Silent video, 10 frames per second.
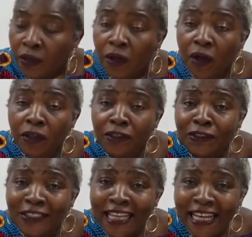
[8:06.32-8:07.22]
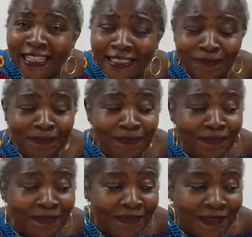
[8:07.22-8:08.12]
Once again,
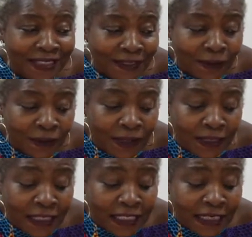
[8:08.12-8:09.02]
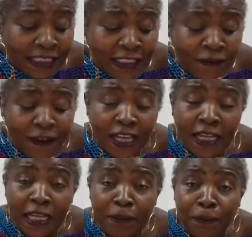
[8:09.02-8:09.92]
this is very
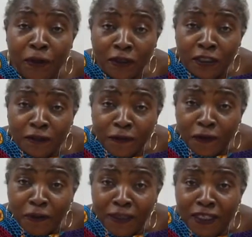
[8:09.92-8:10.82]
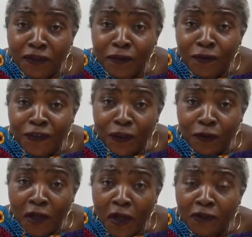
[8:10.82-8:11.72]
important for me to
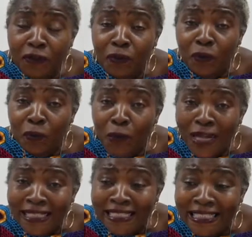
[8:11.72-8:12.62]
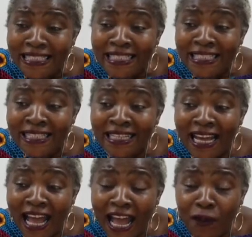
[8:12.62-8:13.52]
figure out what
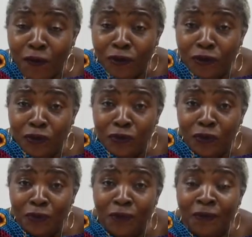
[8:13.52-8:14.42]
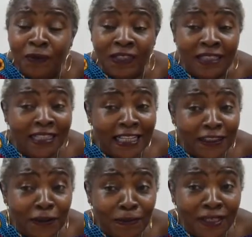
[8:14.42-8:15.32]
I want to do.
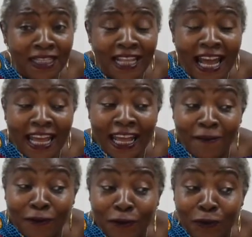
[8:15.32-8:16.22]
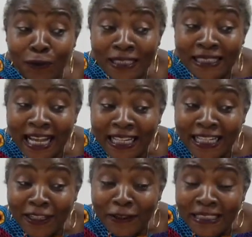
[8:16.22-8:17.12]
Doesn't mean I have to do
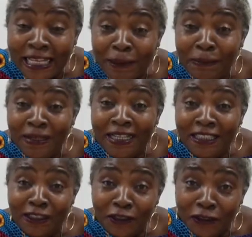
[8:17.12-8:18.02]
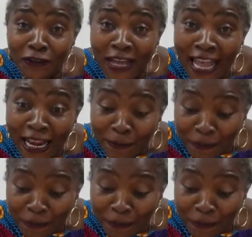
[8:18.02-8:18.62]
exactly the same, it's just a help.